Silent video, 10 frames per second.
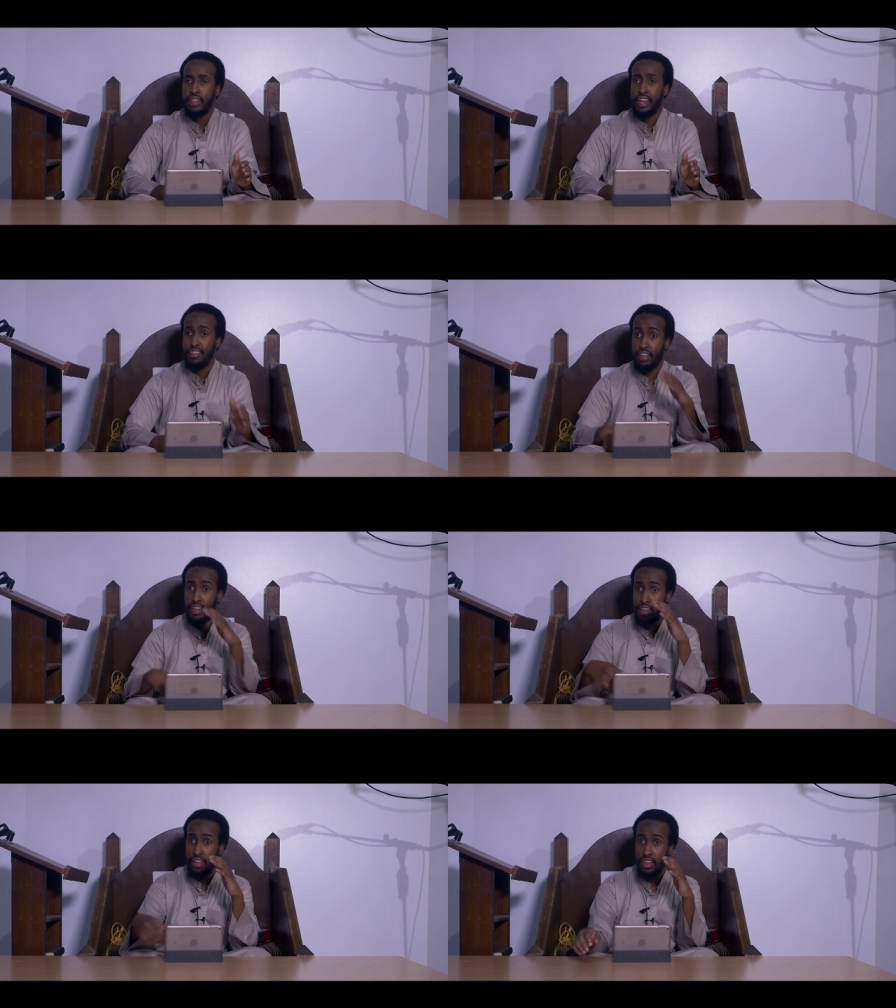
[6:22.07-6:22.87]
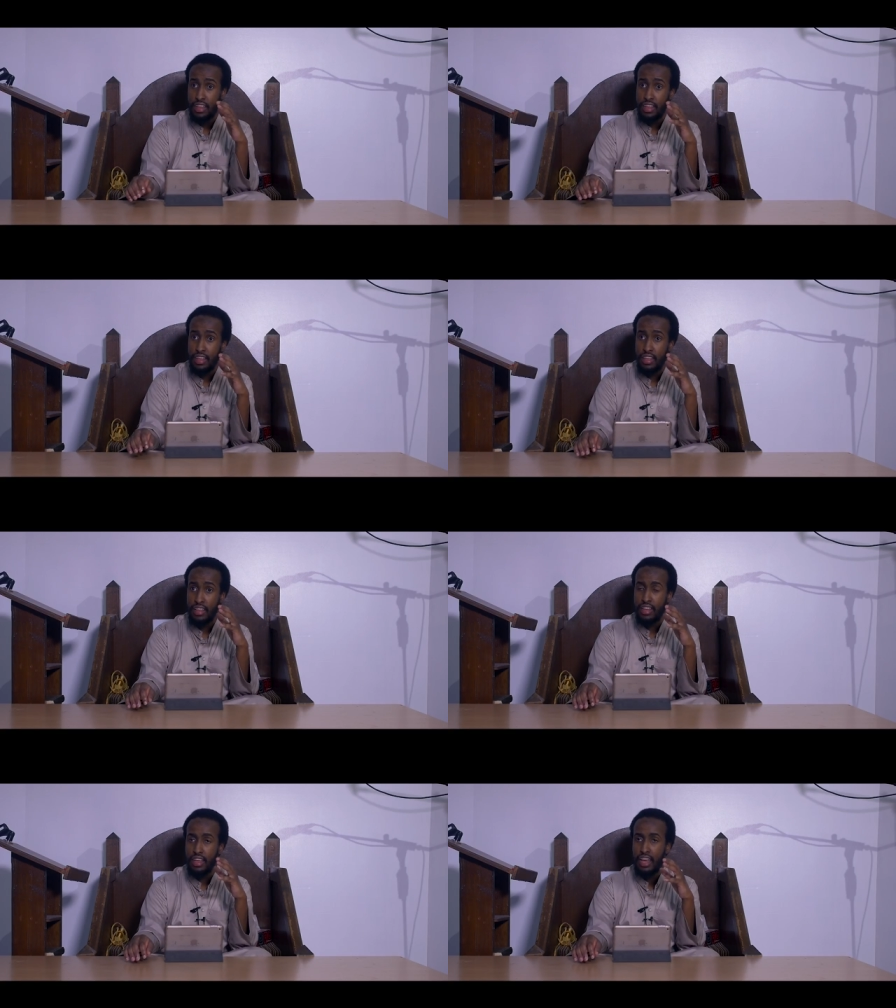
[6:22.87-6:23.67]
That is a
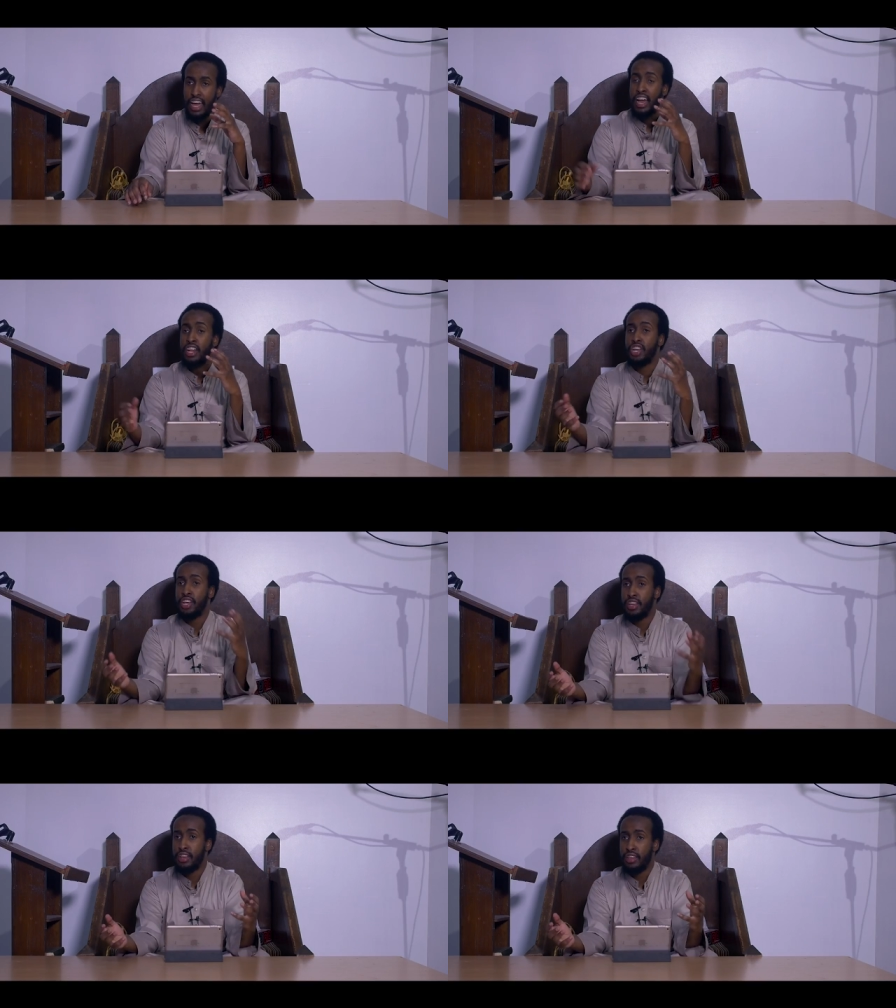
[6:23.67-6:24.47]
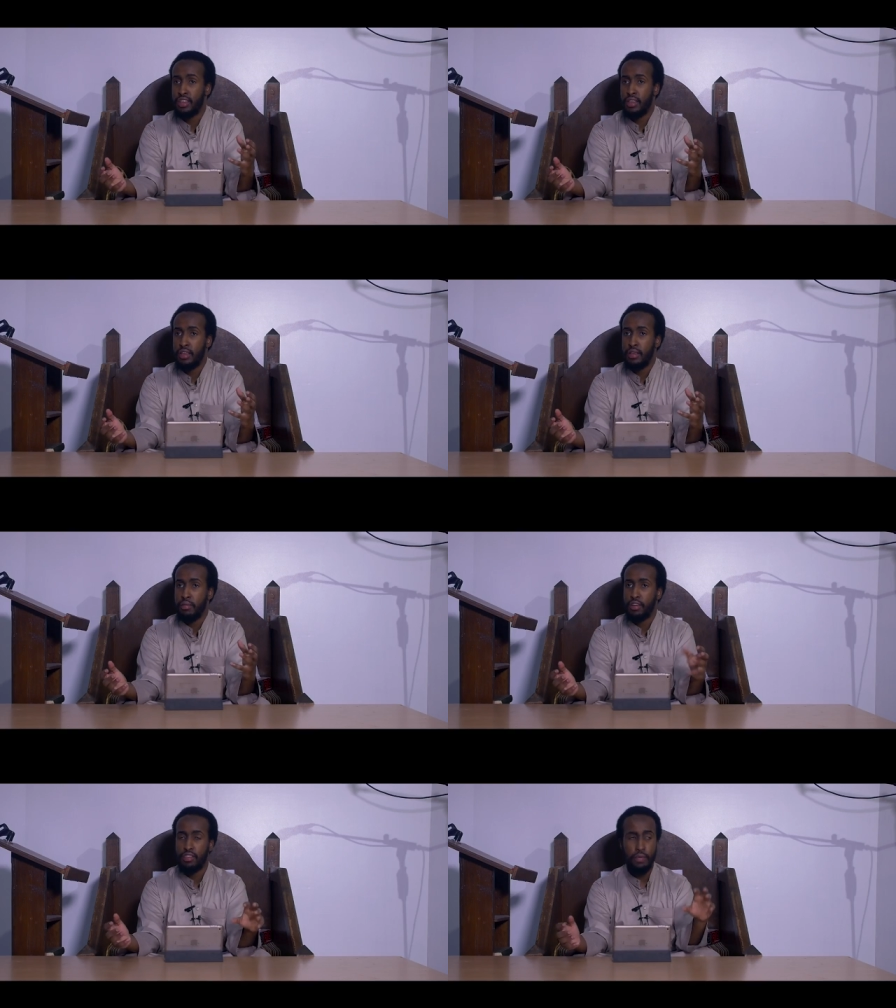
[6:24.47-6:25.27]
haja.
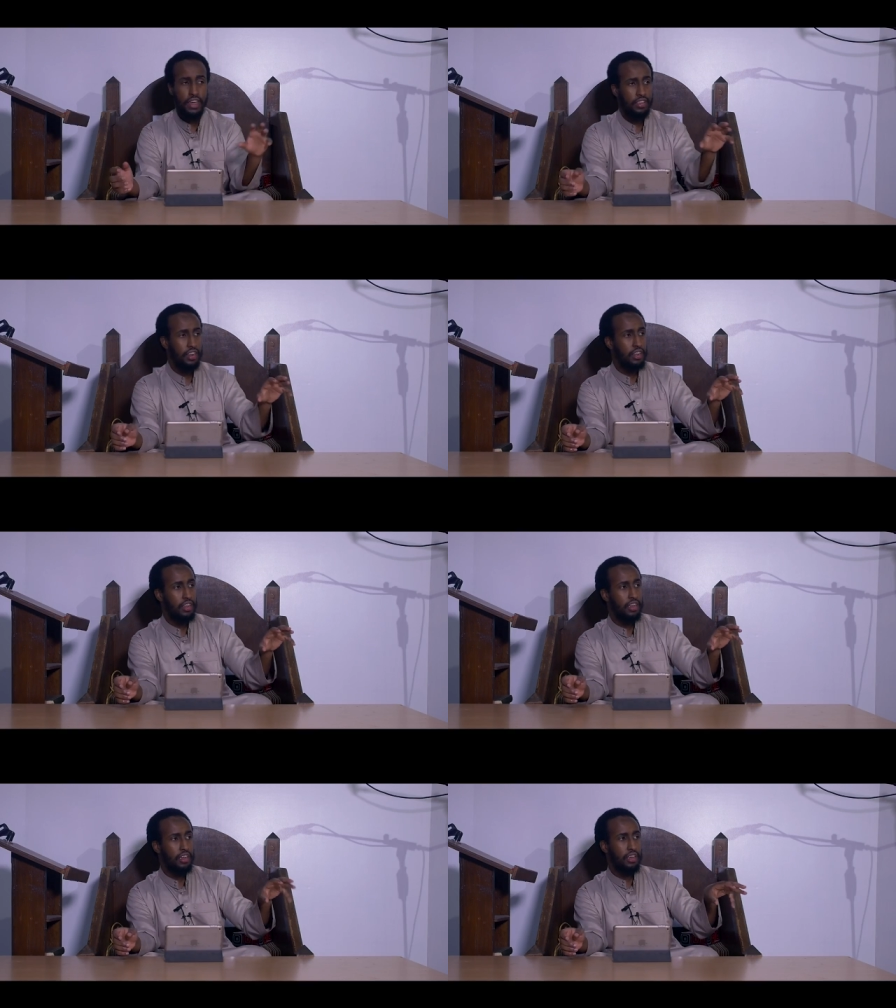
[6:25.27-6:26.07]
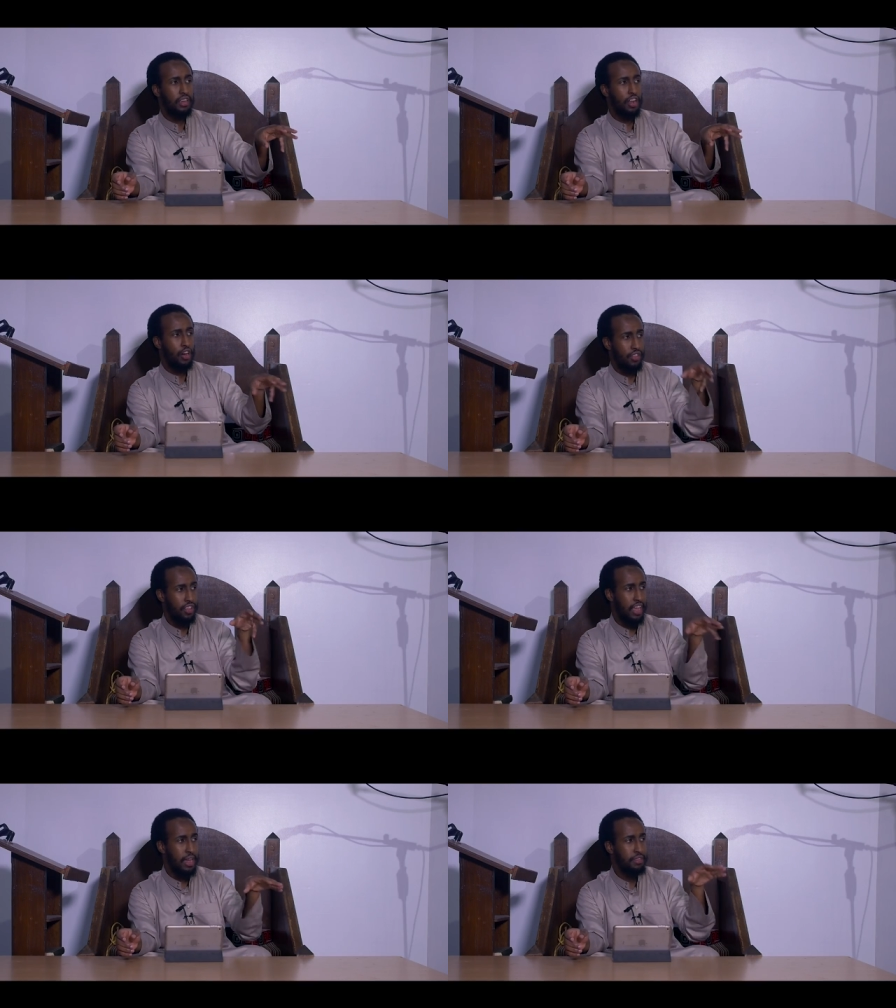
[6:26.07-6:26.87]
Because a person, a lot of
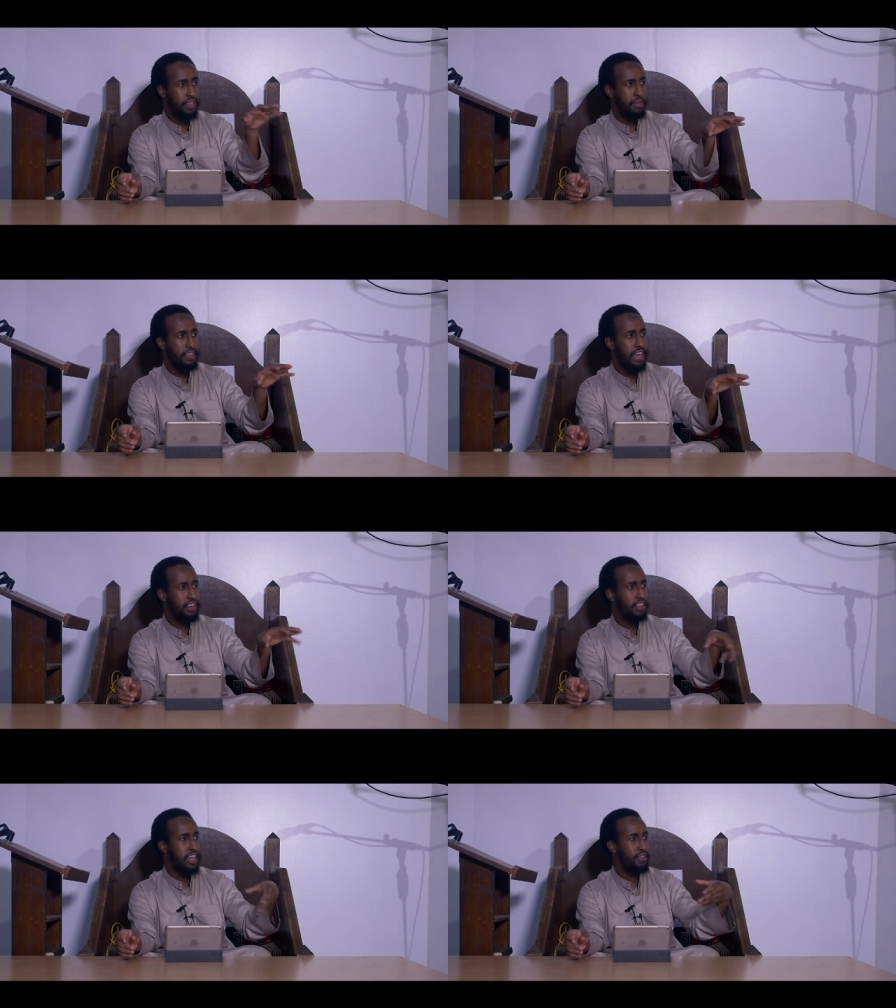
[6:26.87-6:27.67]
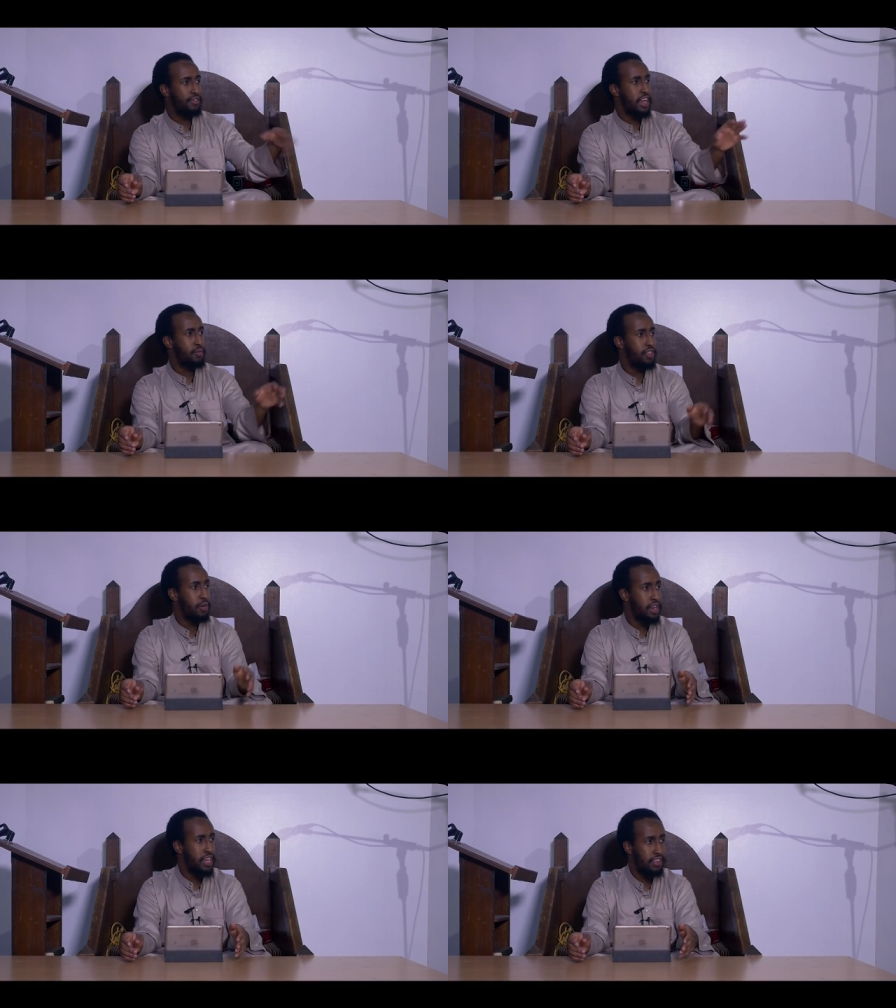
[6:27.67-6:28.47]
the times in the masajid, they can find what
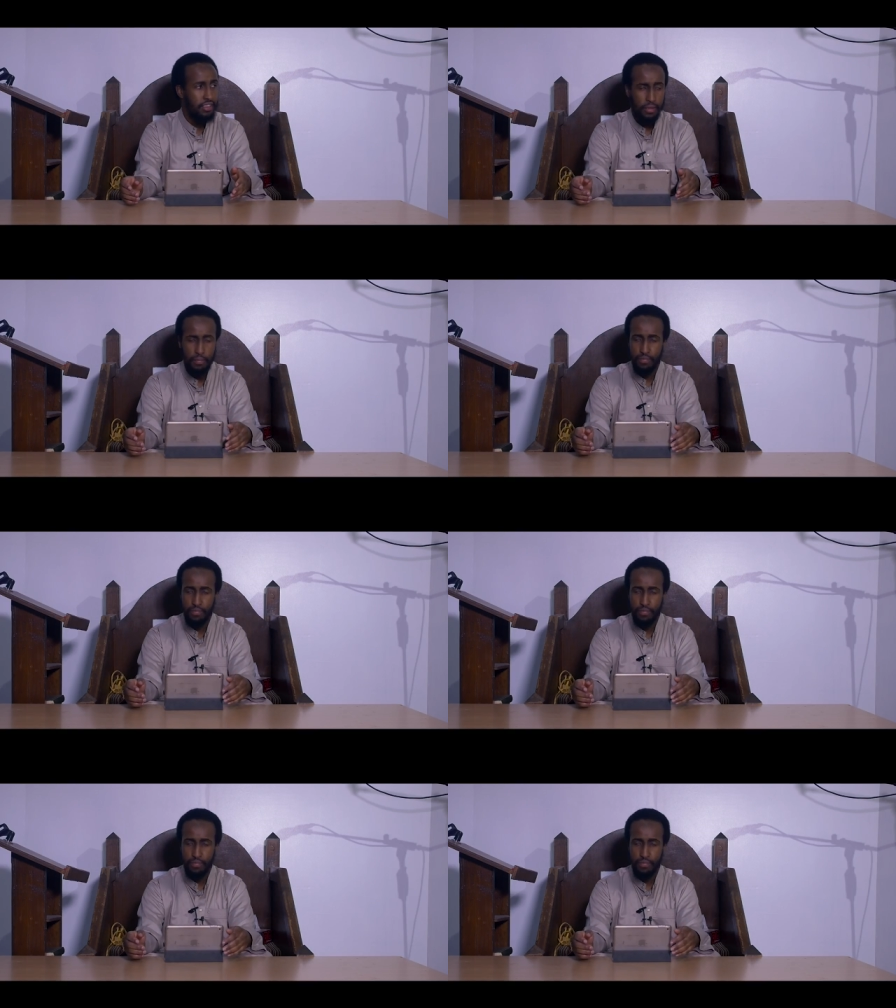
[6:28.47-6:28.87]
they want to eat.